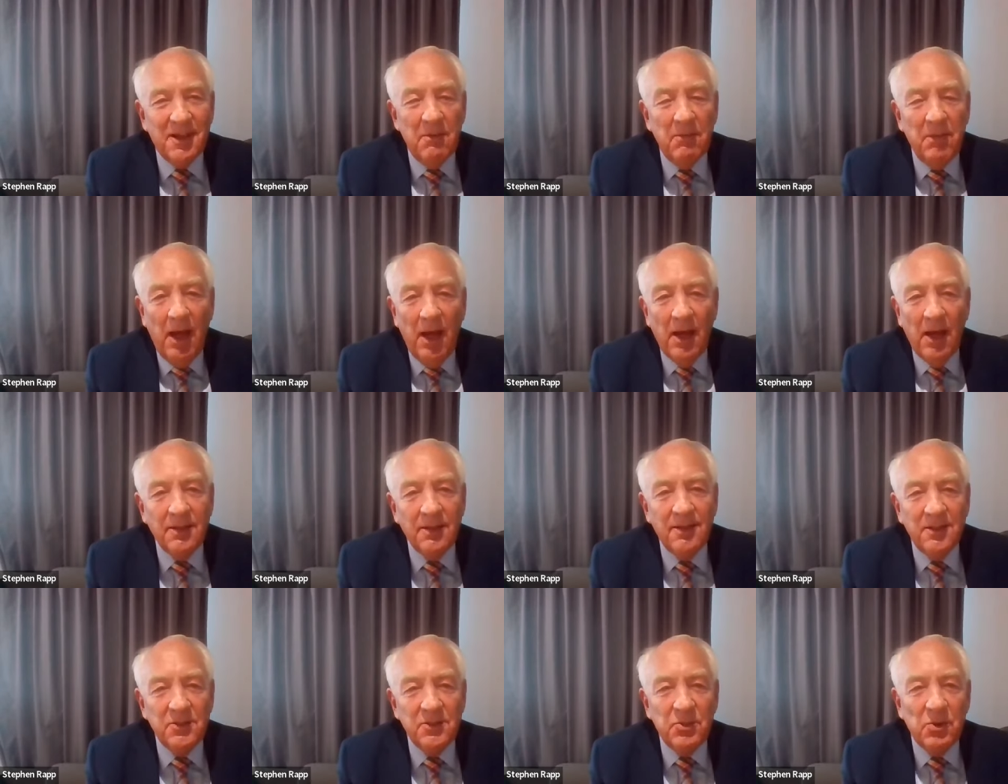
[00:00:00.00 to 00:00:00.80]

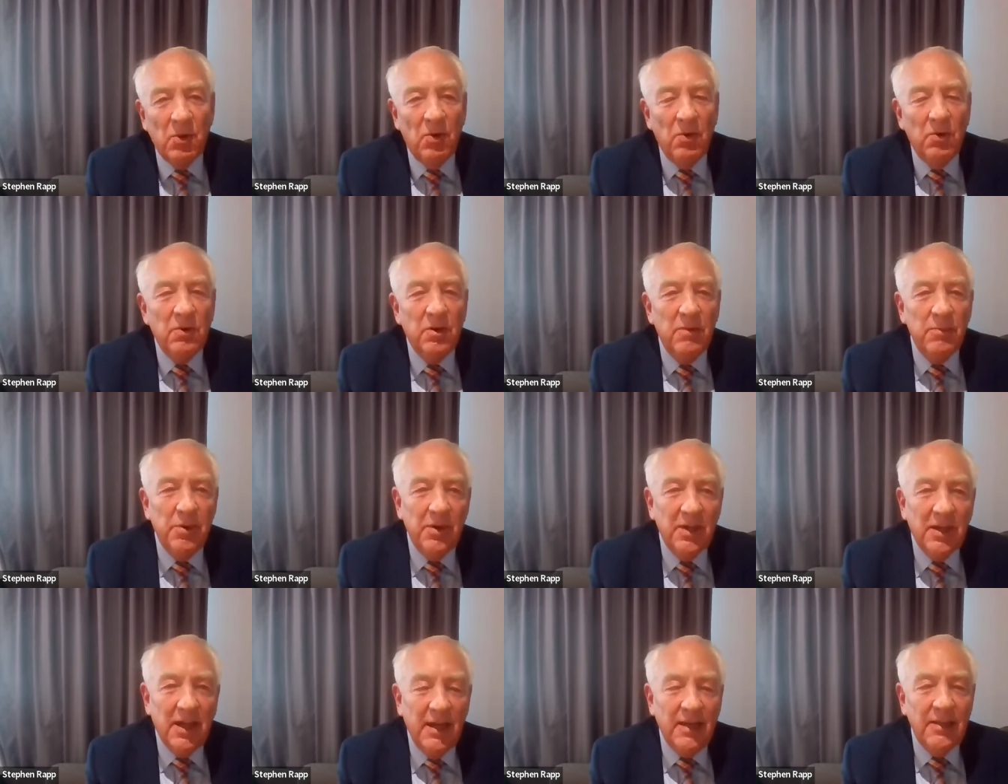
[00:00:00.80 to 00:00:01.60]
command control
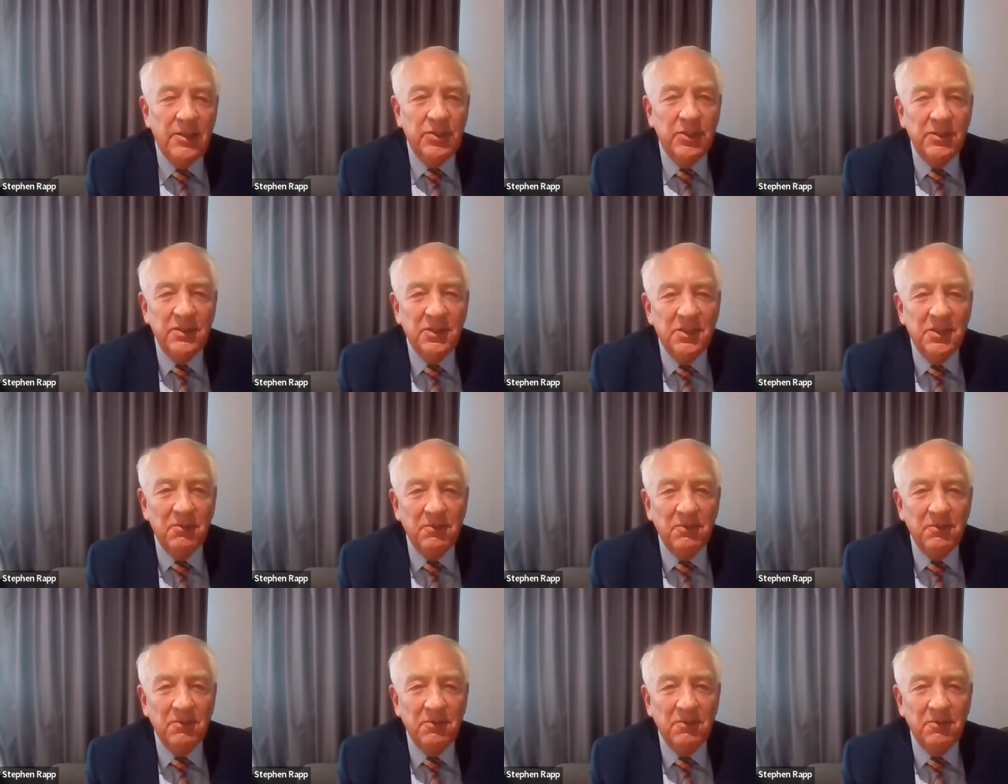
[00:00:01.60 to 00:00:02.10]
communications.